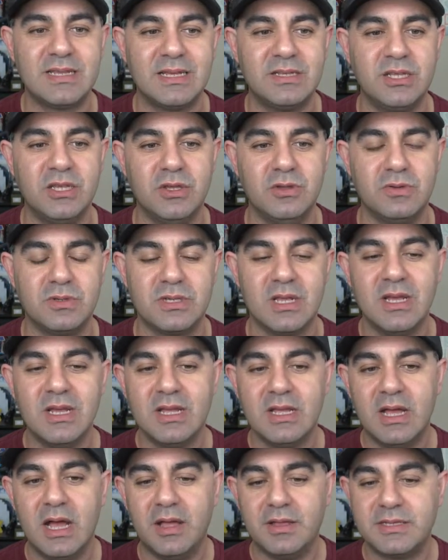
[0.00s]
like to use
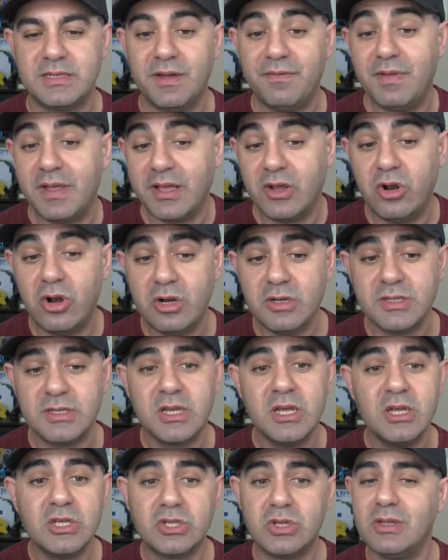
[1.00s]
stuff like Curse.
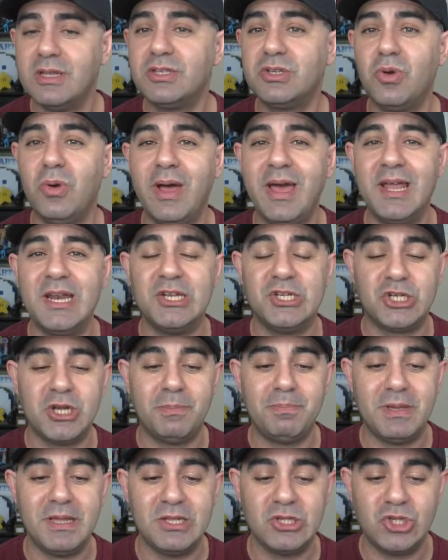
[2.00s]
So let's go ahead and
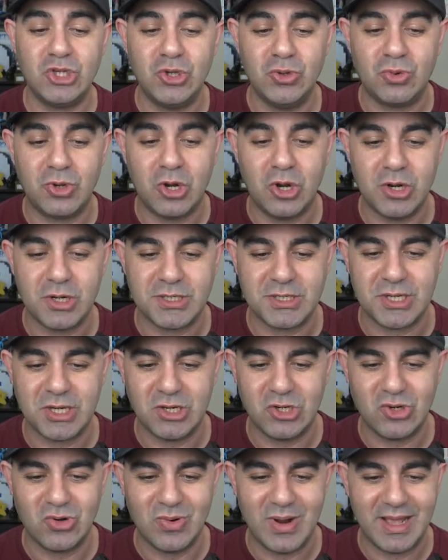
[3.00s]
jump into Curse
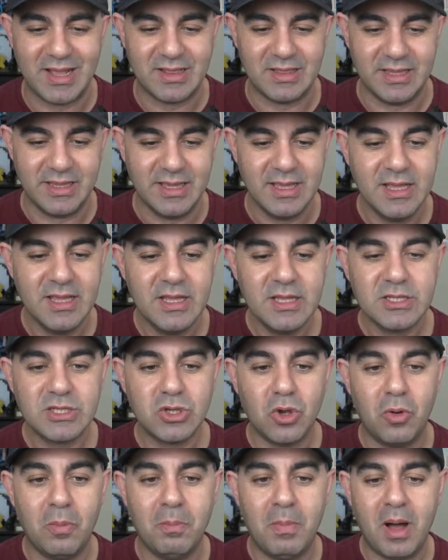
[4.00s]
directly.
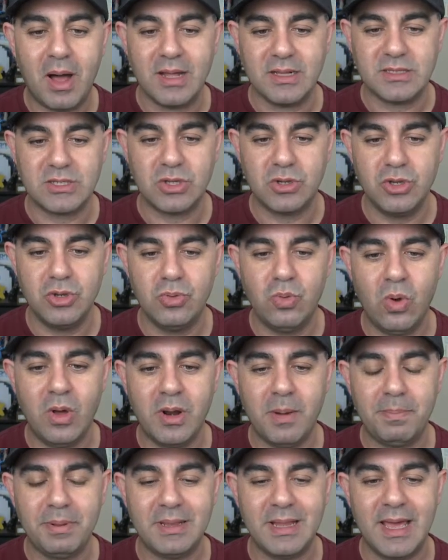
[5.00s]
So mods, so you
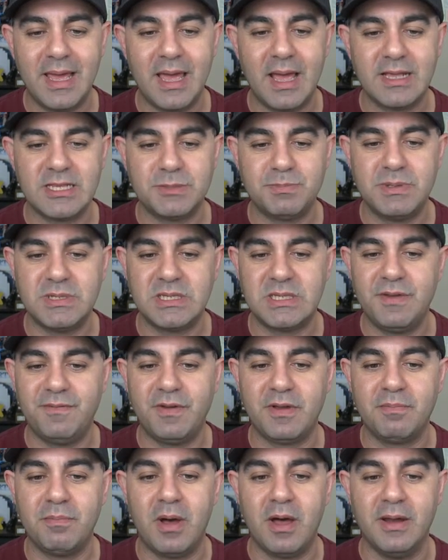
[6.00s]
want to play a
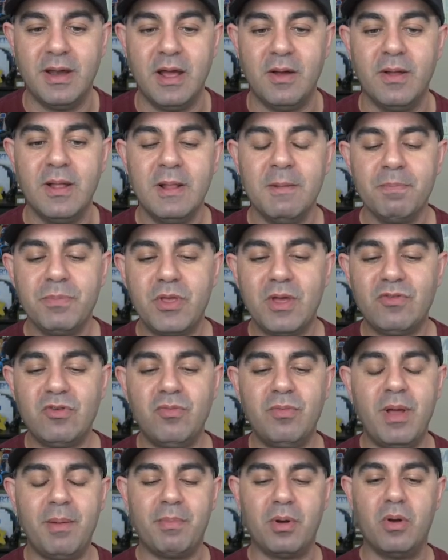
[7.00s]
specific mod. Now you have to
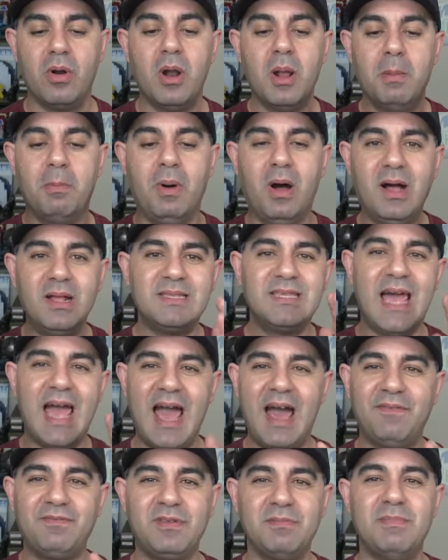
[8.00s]
remember, mods
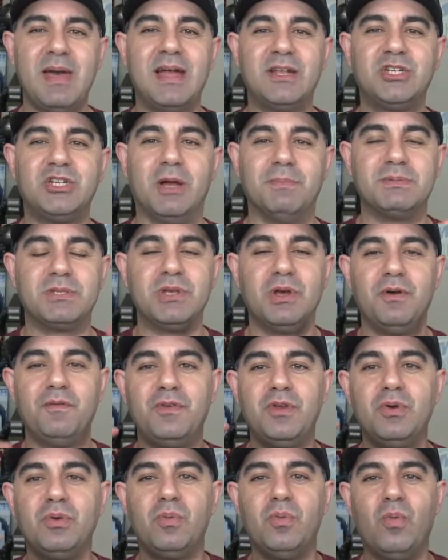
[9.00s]
have to match up. So
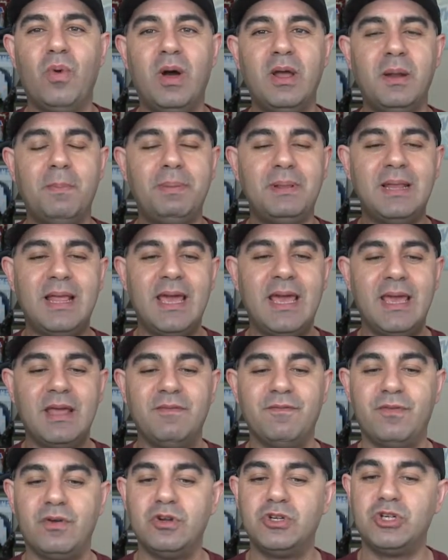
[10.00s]
if you want to play
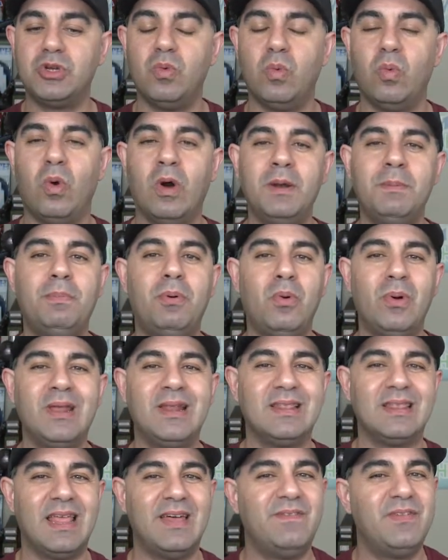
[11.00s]
in version
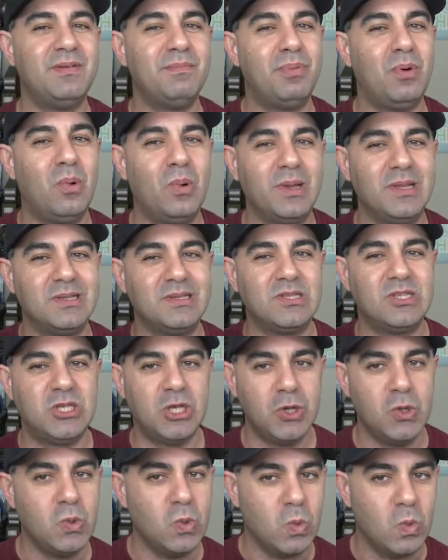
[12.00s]

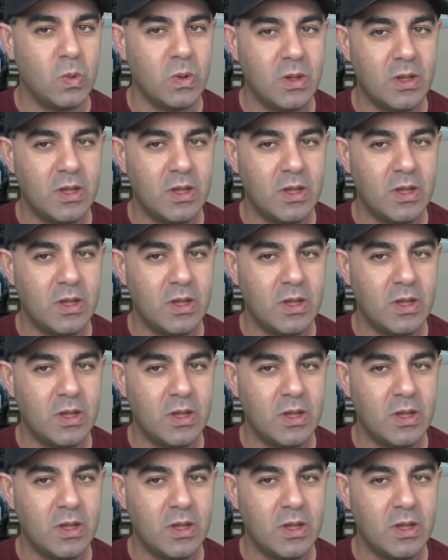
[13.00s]
1.11.2,